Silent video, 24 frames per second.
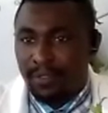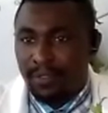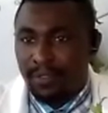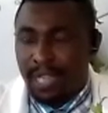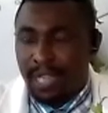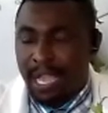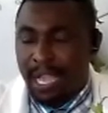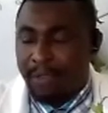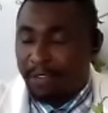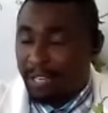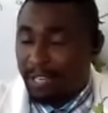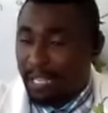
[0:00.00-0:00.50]

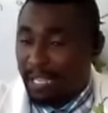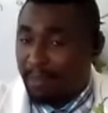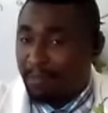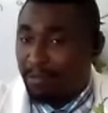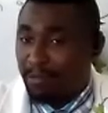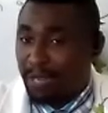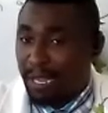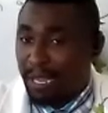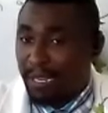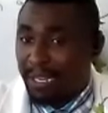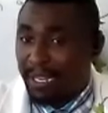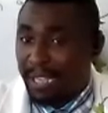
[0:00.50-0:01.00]
I will
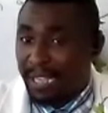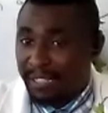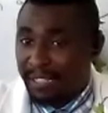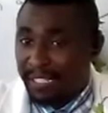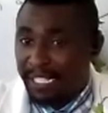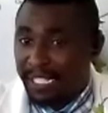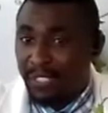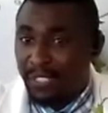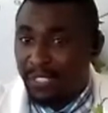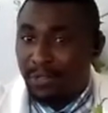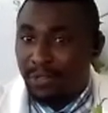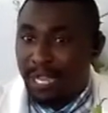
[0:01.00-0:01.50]

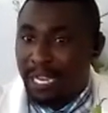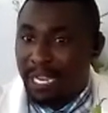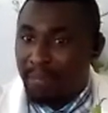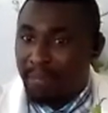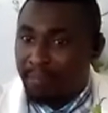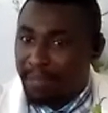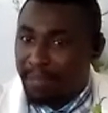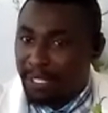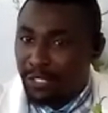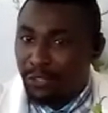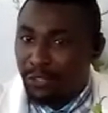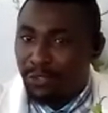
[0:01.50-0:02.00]
assist you. I'll
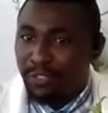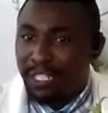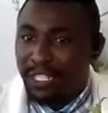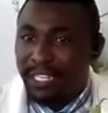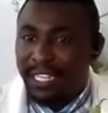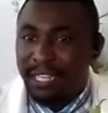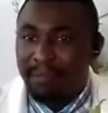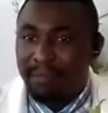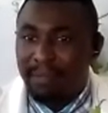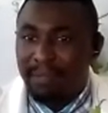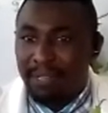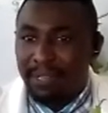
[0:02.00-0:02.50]
mention the
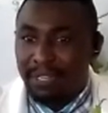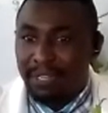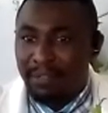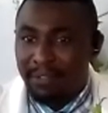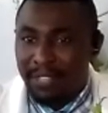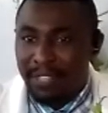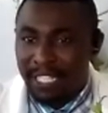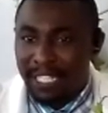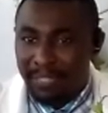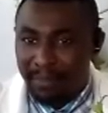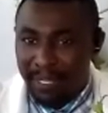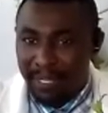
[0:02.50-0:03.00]
name. I'll give you
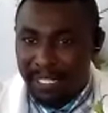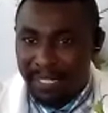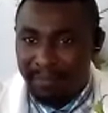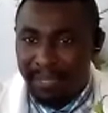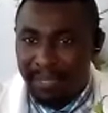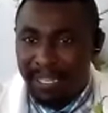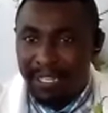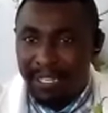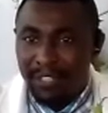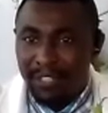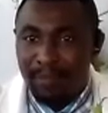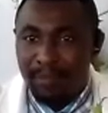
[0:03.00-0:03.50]
the
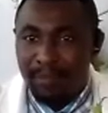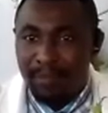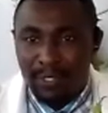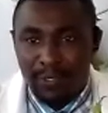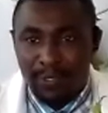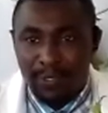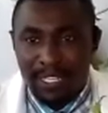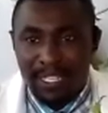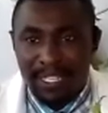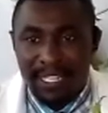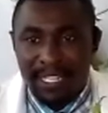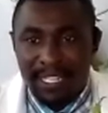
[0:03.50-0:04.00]
specimen. You mention the
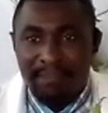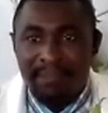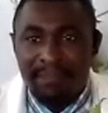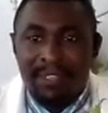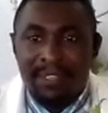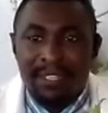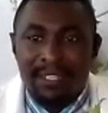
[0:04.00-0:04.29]
name,